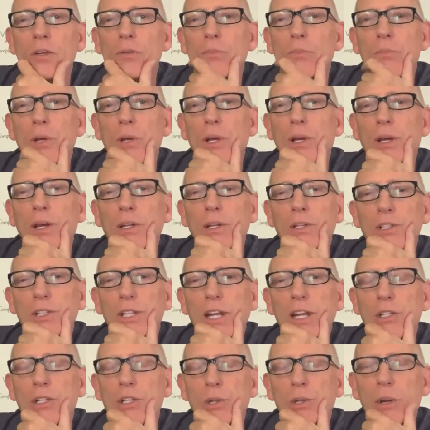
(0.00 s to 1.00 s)
The, she
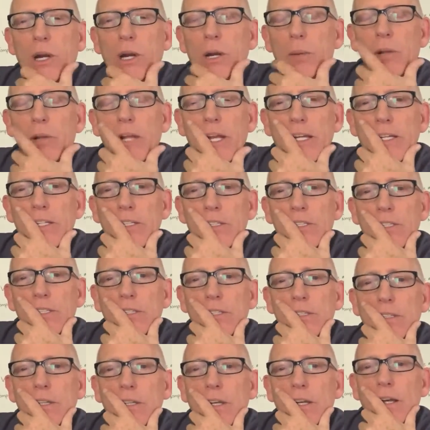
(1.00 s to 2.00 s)
had two airplanes.
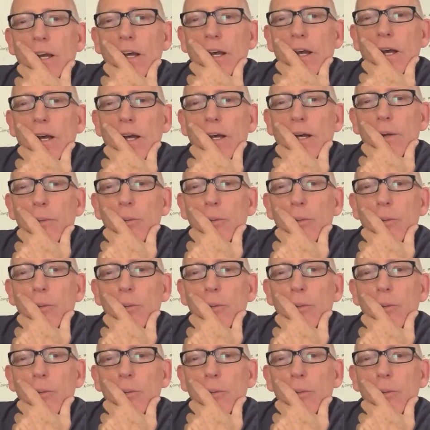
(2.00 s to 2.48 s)
Uh,